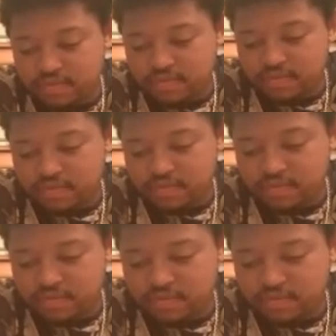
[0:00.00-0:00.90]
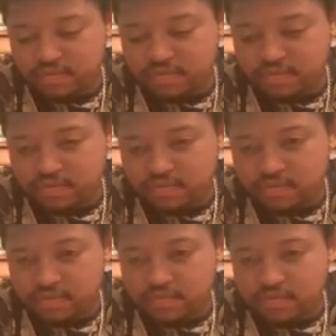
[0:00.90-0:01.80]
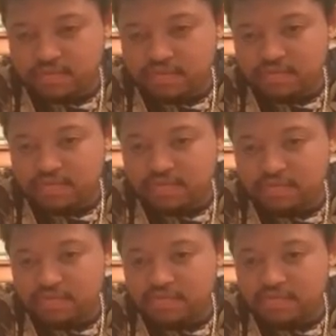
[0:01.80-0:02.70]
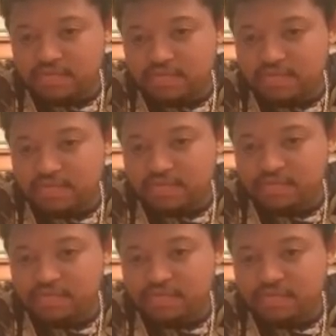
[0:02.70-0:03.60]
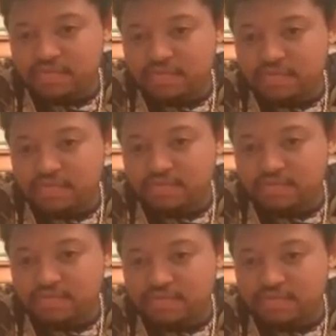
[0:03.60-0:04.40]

No words are spoken by the person on screen.